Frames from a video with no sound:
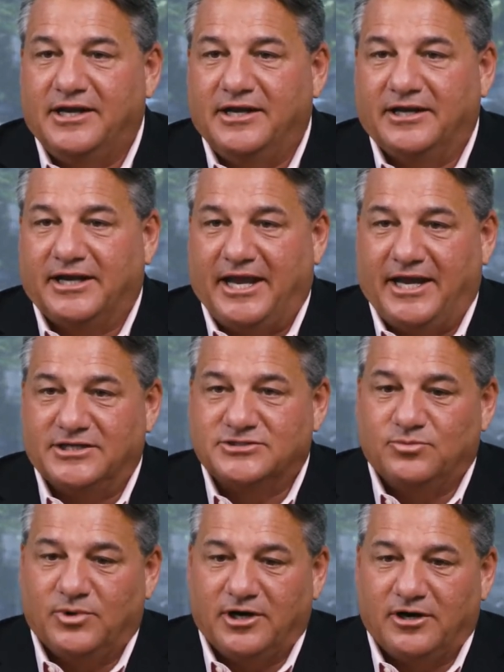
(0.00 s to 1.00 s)
in a
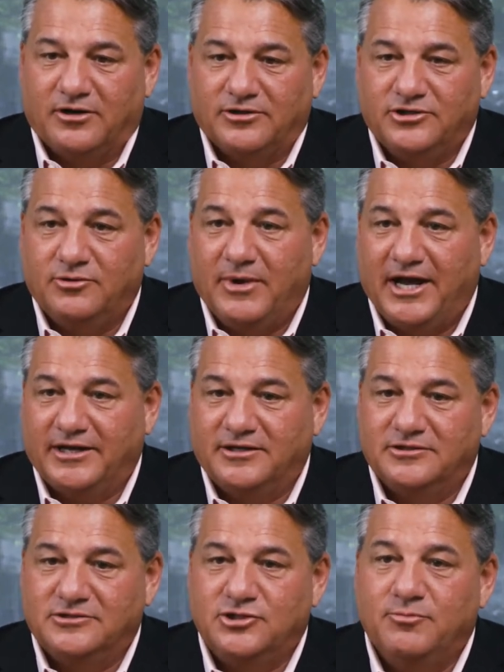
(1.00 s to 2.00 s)
case where you might
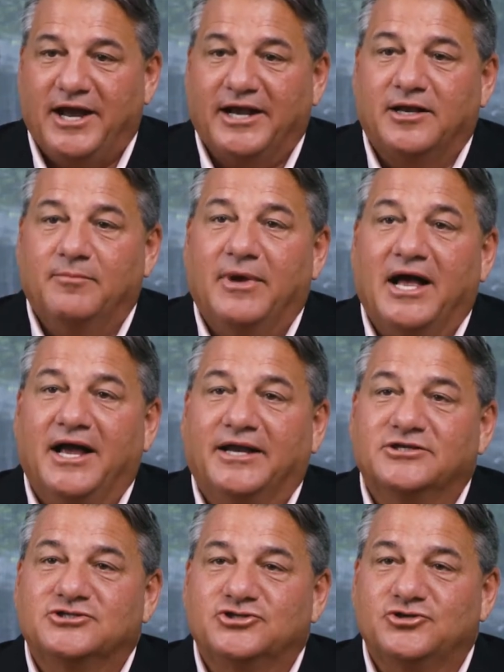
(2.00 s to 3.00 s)
you might
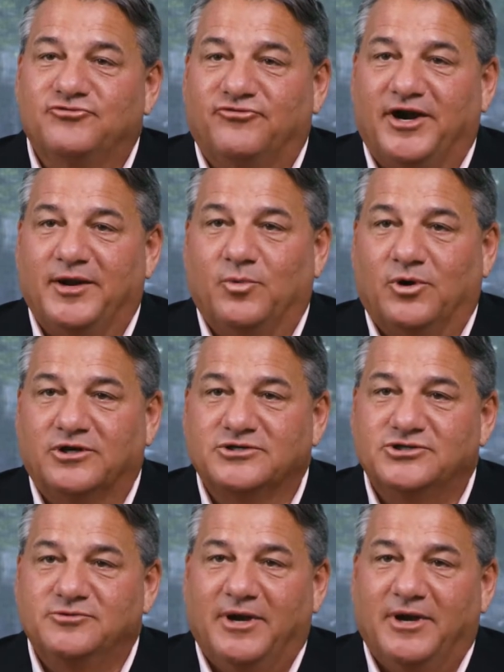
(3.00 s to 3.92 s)
combine two frameworks.